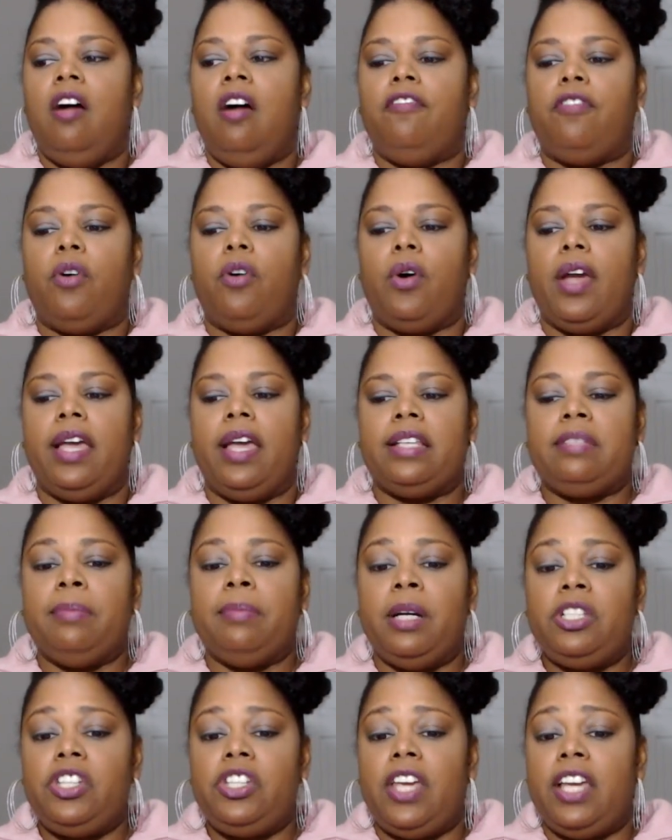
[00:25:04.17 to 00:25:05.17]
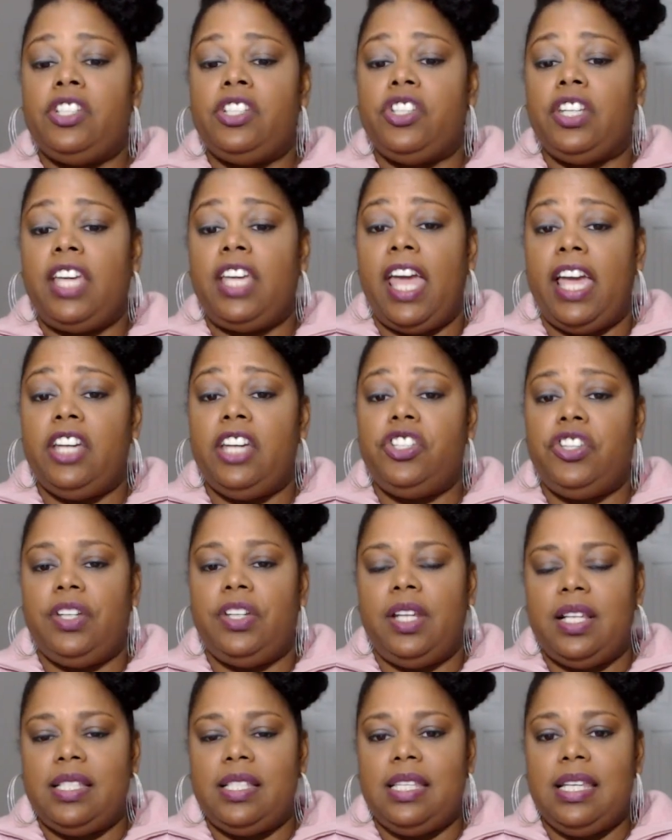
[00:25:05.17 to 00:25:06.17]
For as much education
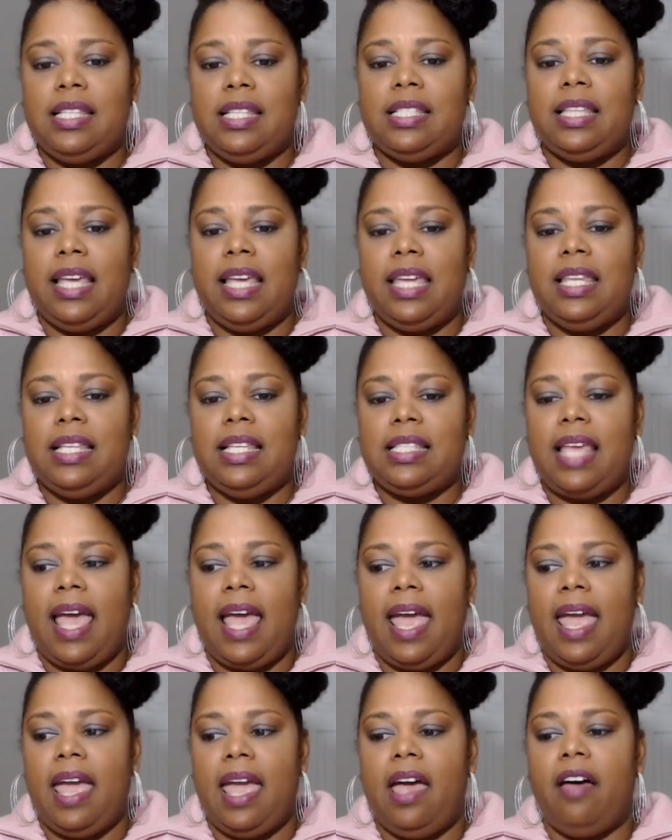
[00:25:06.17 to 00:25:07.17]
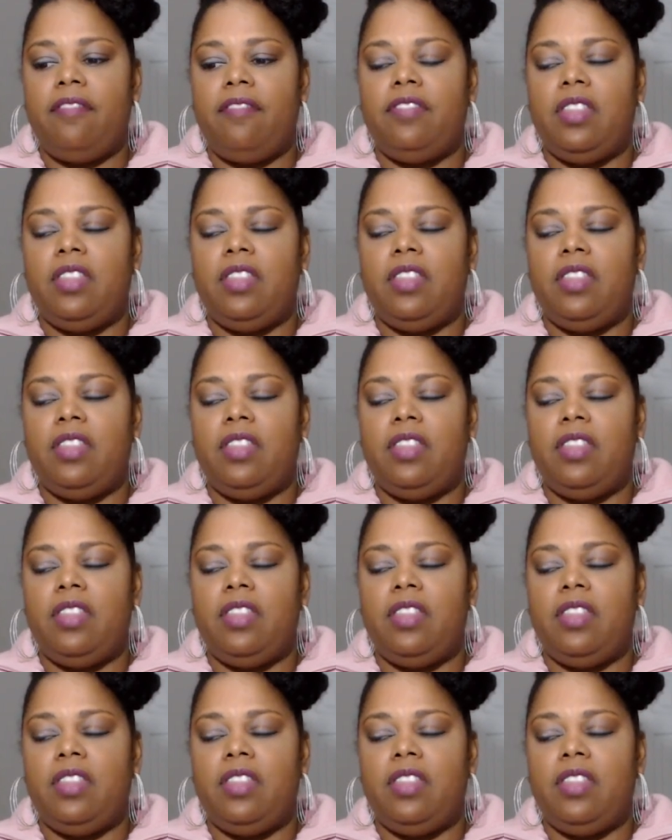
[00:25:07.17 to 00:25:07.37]
as these ladies have,